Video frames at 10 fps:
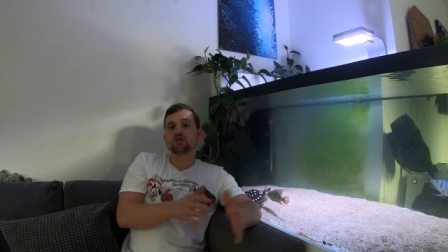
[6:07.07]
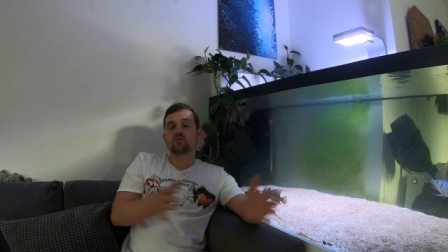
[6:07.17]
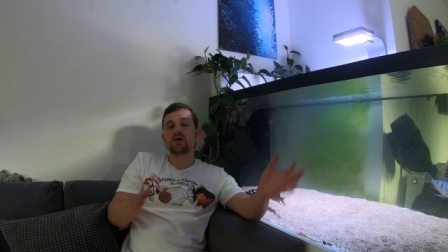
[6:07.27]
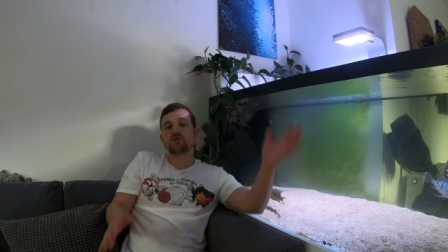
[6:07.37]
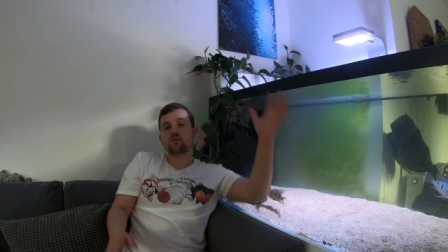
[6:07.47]
So
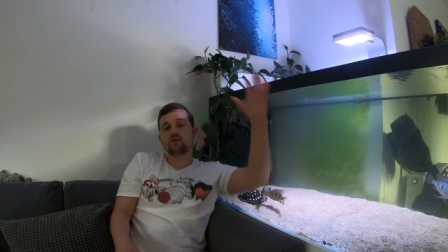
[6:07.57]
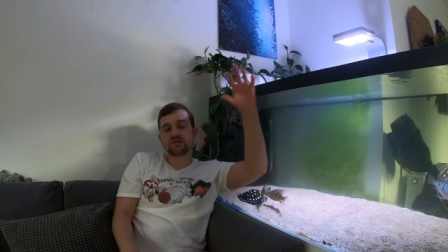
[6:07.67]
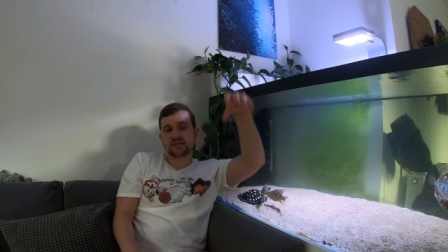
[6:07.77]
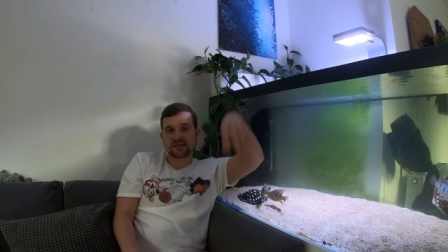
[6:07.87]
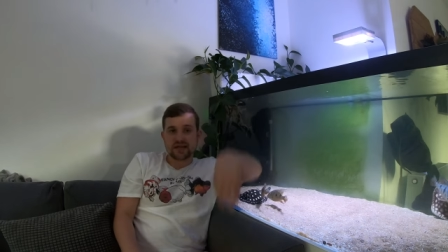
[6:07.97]
when the
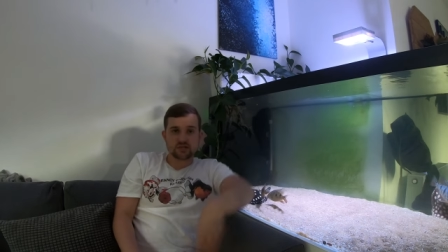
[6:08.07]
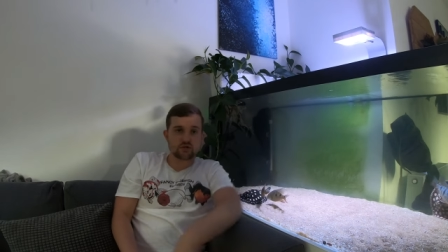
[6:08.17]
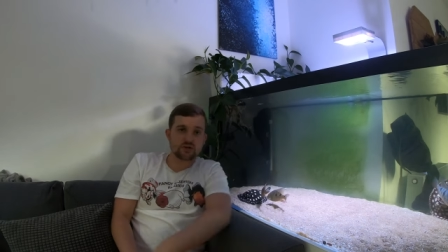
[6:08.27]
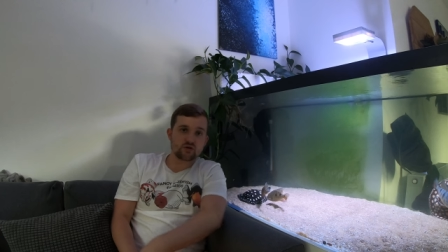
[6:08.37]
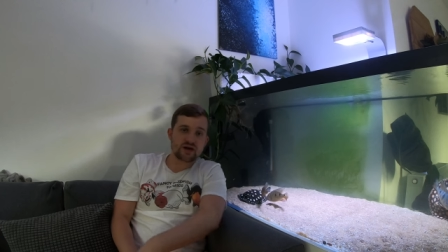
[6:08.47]
water is
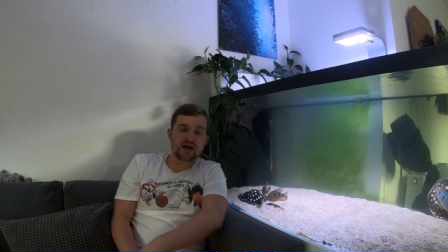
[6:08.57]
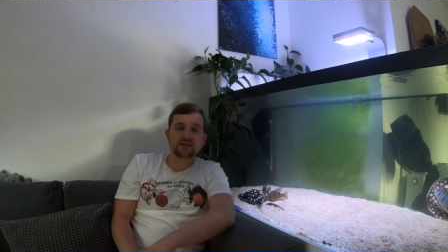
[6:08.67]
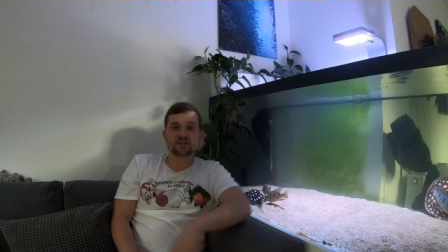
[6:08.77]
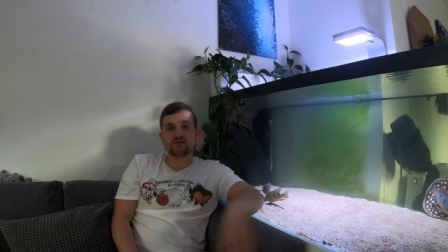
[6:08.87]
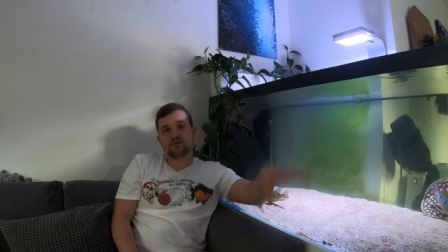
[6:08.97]
entering your
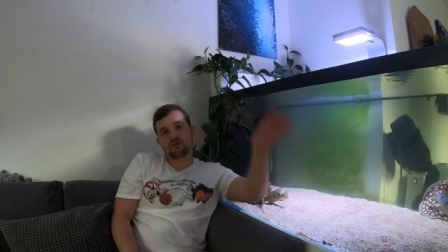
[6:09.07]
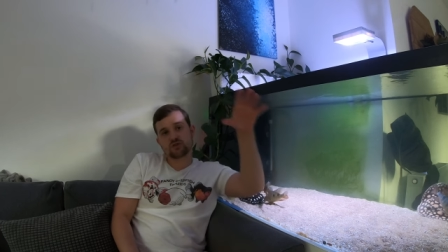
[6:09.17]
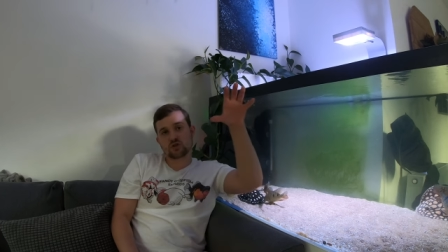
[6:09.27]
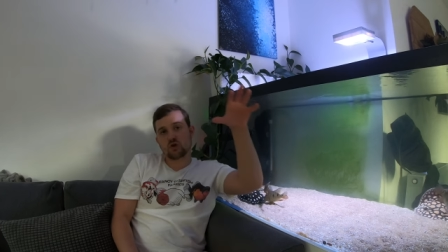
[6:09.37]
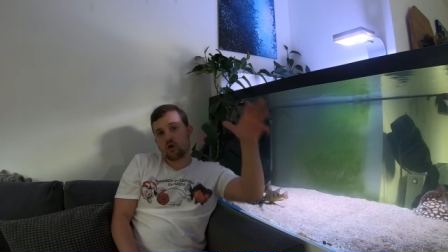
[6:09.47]
canister
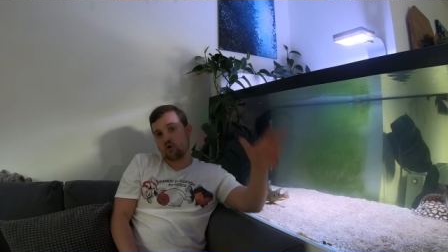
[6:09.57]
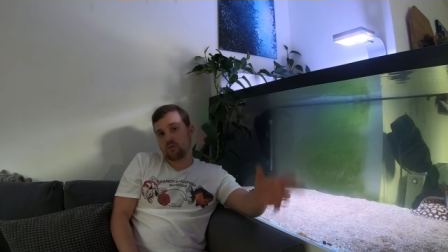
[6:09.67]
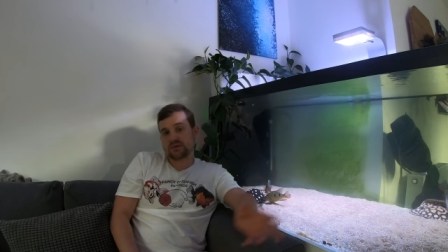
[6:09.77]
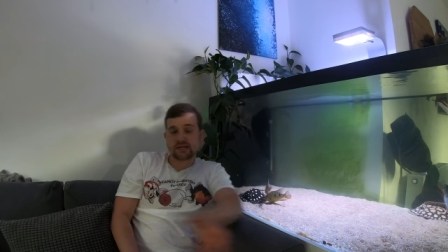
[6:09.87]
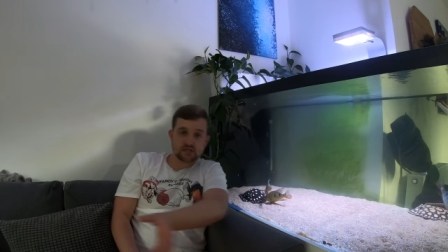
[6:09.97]
filter
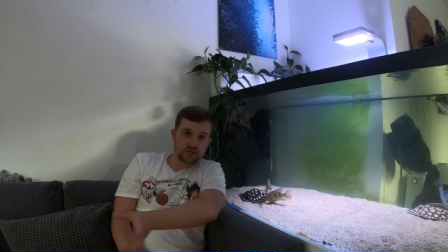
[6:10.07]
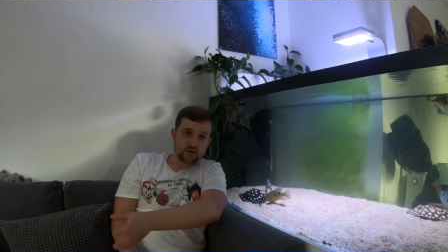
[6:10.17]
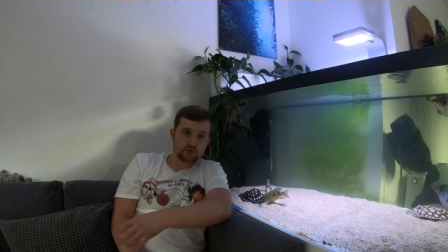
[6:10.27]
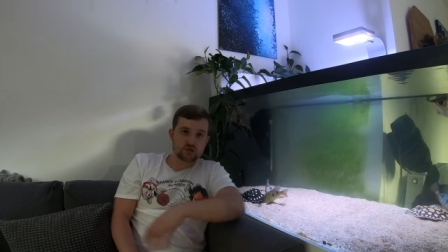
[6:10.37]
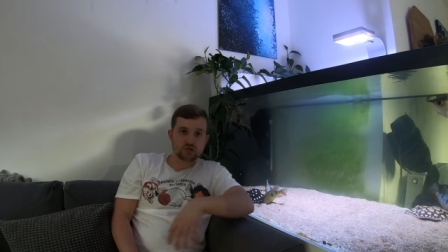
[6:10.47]
or potentially
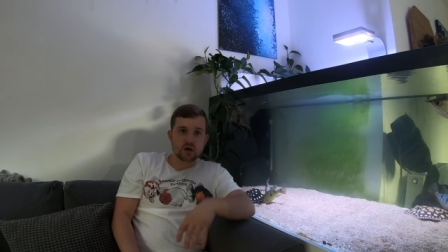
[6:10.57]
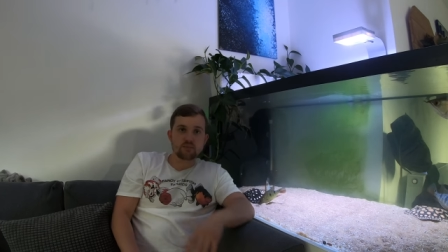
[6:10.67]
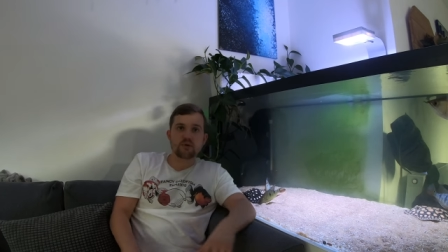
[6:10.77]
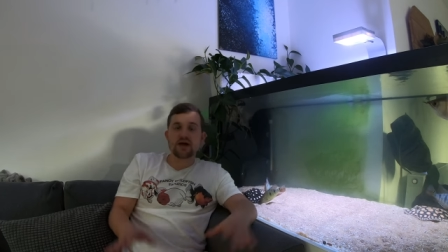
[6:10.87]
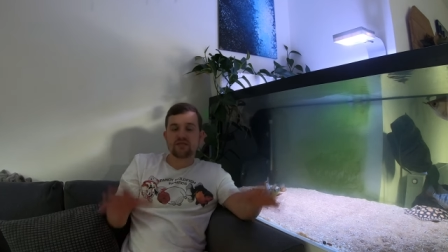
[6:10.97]
your
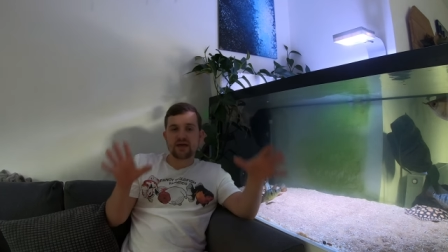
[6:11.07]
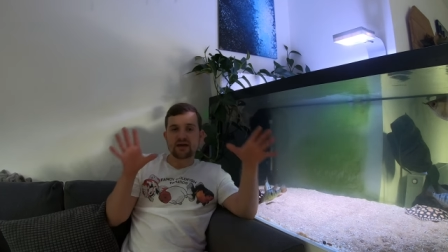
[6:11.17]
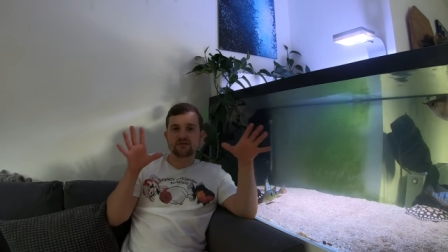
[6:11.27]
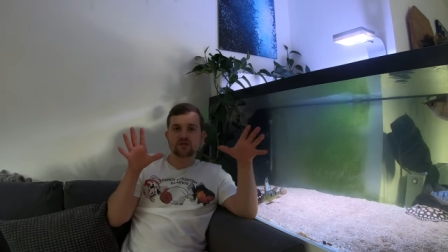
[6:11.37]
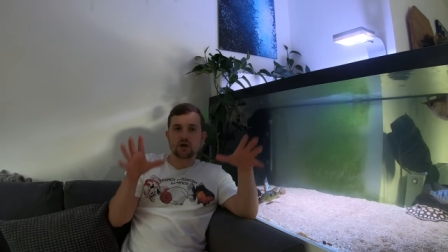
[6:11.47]
sump,
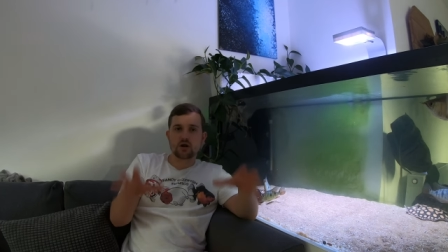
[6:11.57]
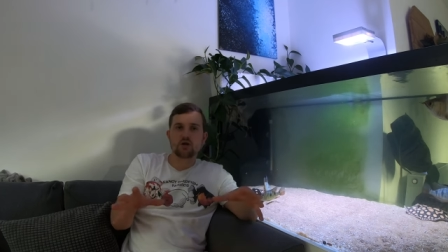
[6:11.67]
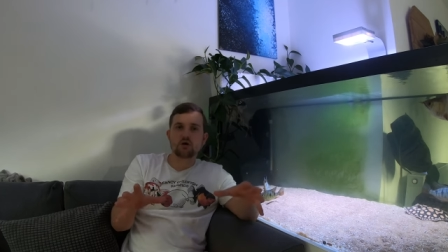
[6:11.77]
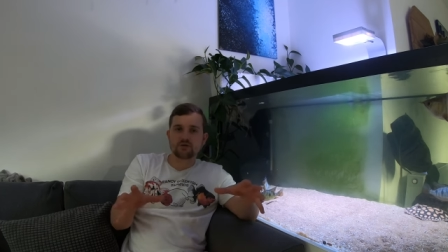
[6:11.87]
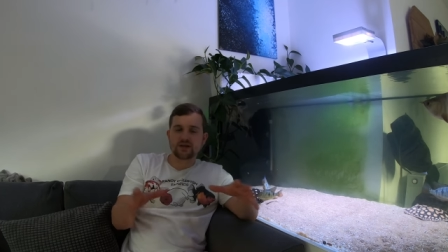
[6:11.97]
there's a
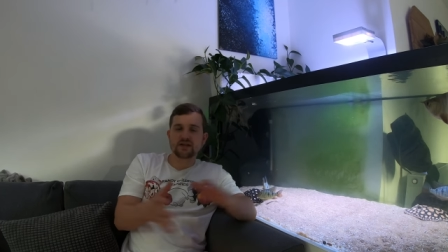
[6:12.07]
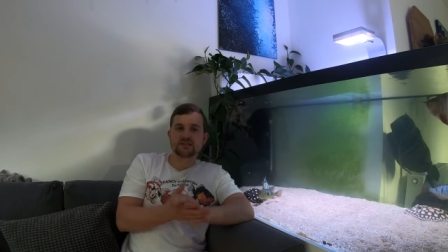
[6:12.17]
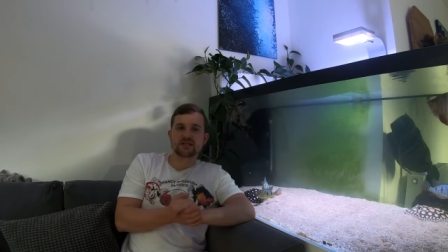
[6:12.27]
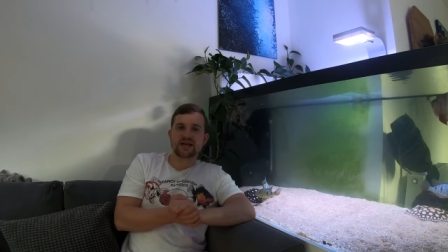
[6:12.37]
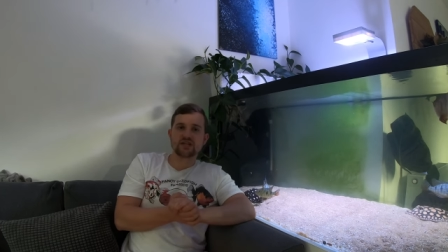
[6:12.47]
lot of
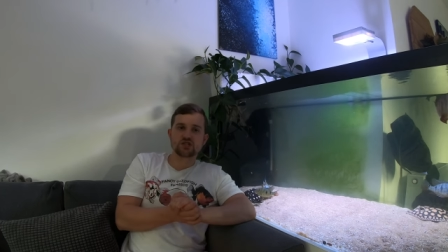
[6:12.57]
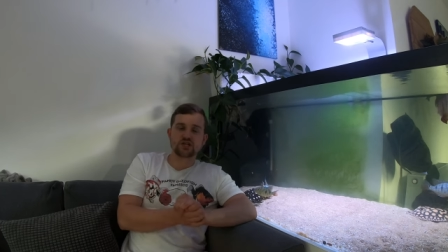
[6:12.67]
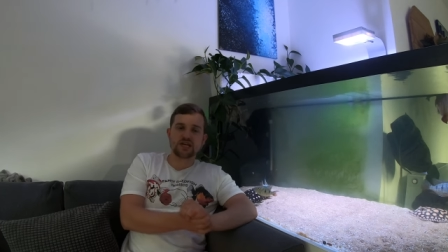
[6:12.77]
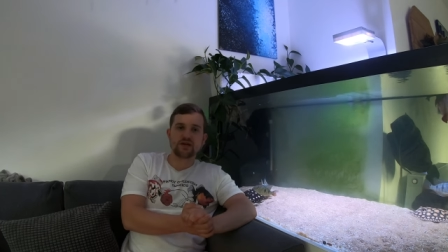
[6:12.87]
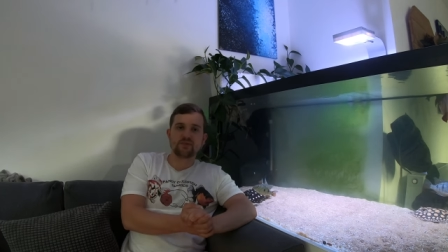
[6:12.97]

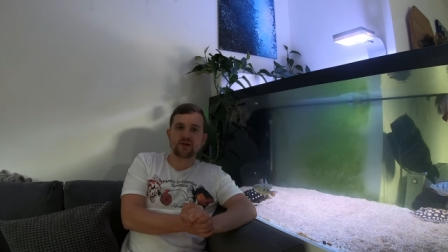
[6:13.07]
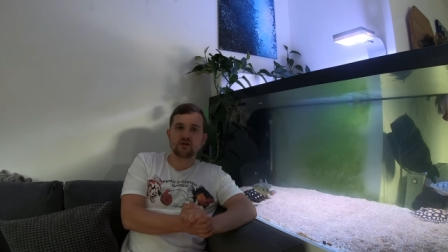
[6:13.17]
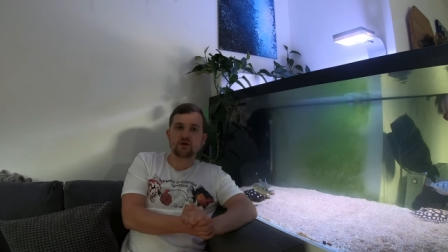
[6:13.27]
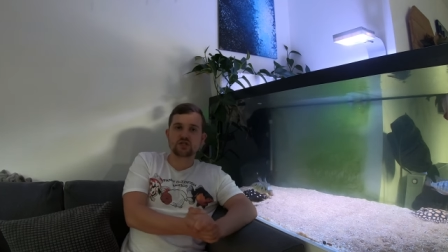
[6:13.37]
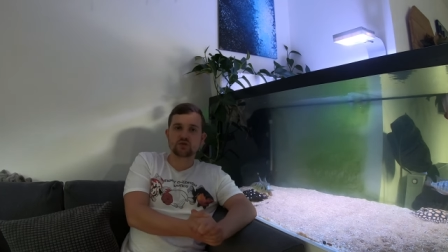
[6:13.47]
insulation keeping it
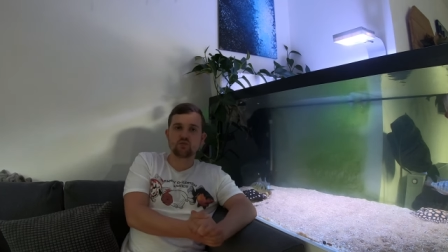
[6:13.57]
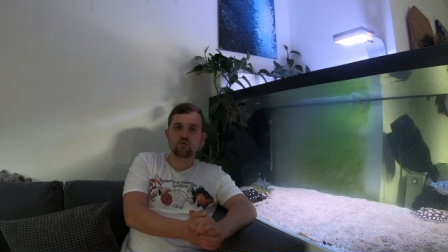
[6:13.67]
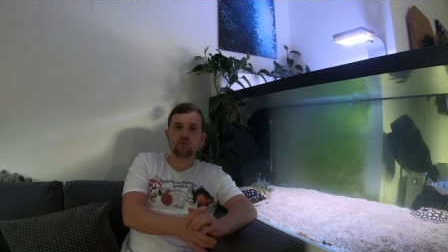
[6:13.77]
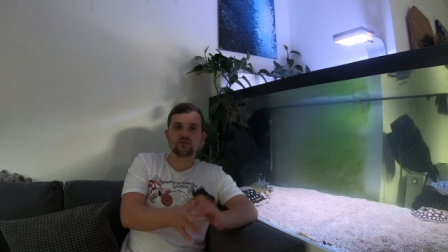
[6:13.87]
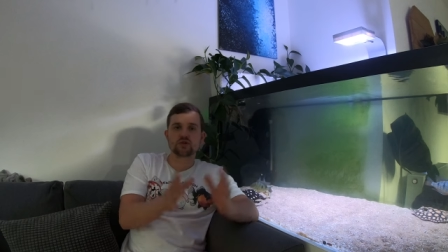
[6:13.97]
nice and
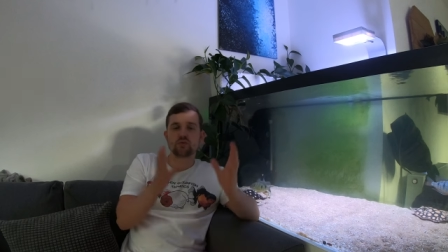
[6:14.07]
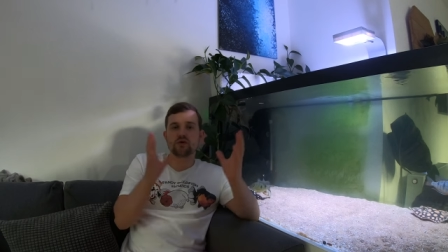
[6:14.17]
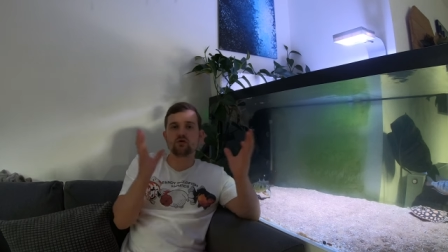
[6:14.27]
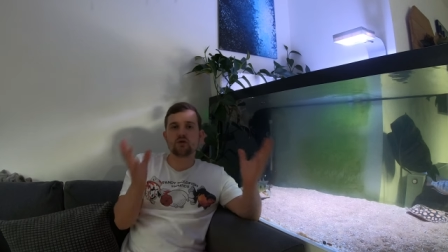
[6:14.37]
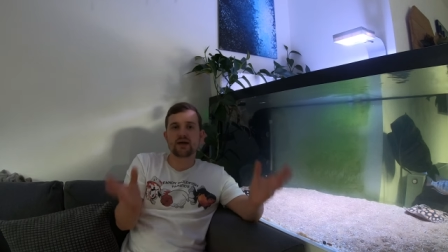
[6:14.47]
warm, so
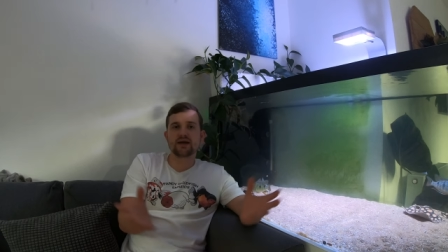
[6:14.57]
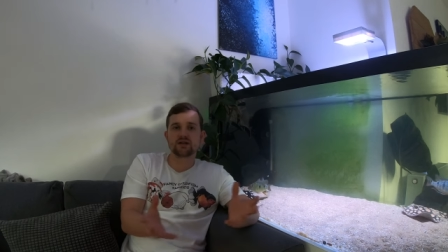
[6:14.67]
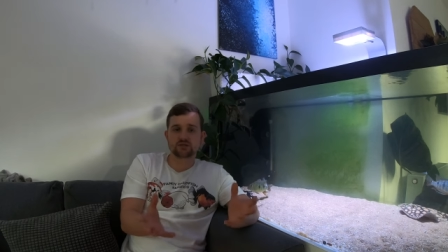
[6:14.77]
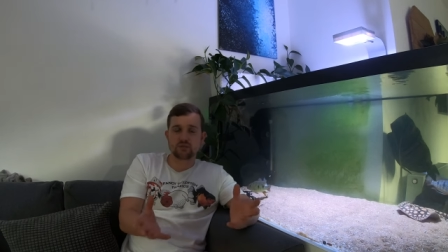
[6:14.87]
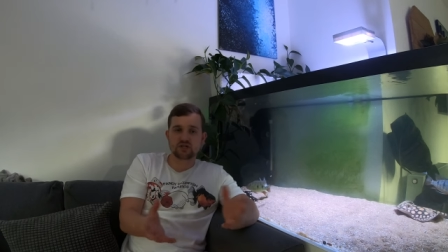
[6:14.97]
we're not
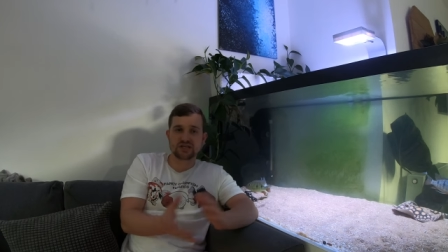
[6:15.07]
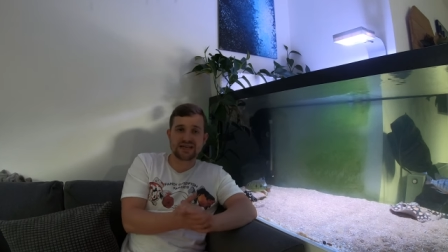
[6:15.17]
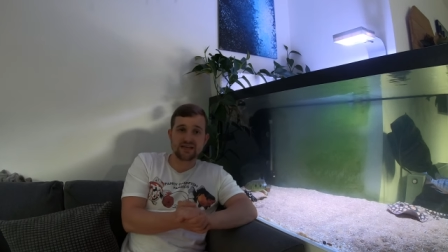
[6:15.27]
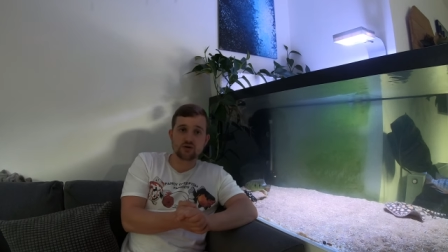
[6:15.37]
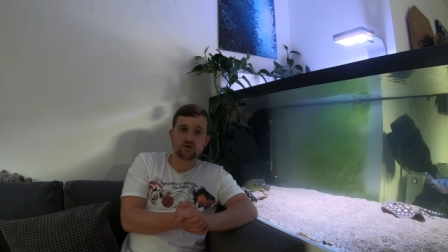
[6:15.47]
getting as much
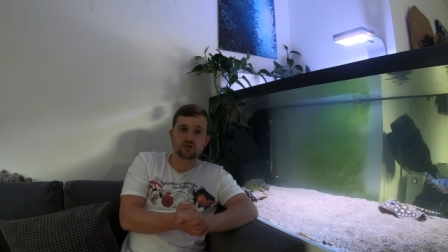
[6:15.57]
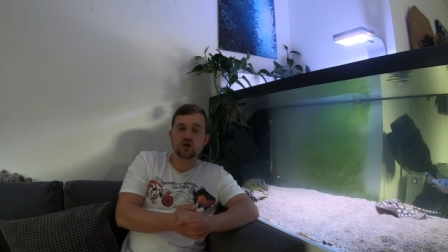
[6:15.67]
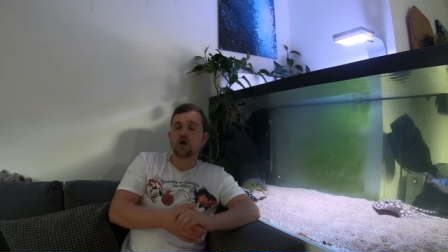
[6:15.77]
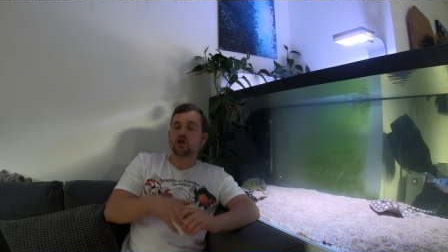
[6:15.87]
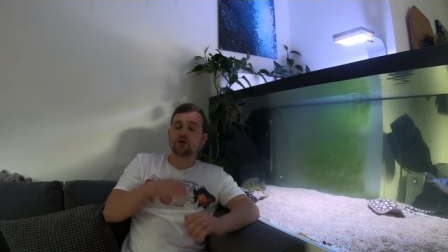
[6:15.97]
heat loss.